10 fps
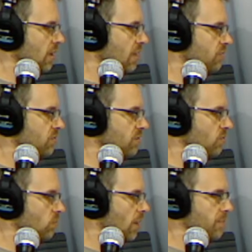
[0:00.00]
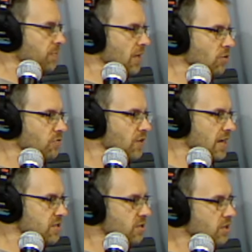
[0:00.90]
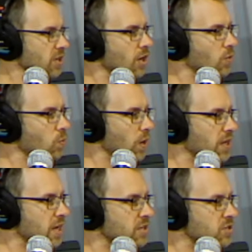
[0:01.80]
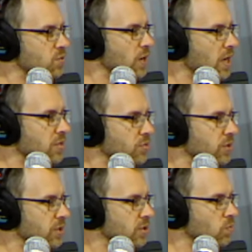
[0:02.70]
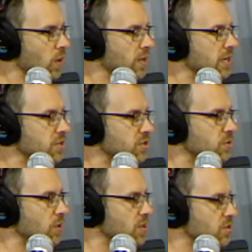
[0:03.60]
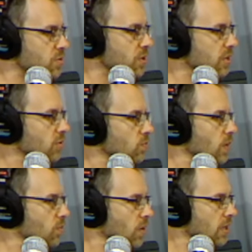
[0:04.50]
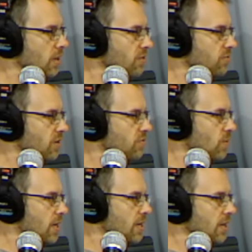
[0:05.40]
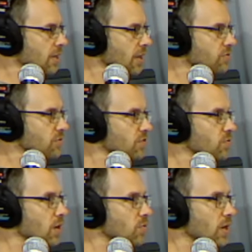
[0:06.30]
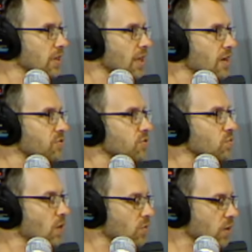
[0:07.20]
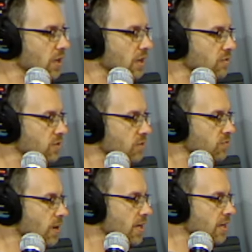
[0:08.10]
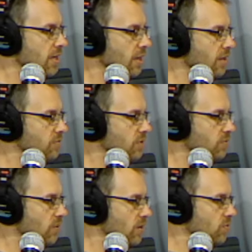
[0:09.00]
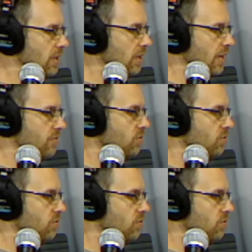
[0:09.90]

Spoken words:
left, right. And a little faster. 1 and 2 and 3, 1 and 2 and 3. Right, right, left, left, right. Left, left, right, right, left. Right, right, left, left, right. Left, left, right, right, left.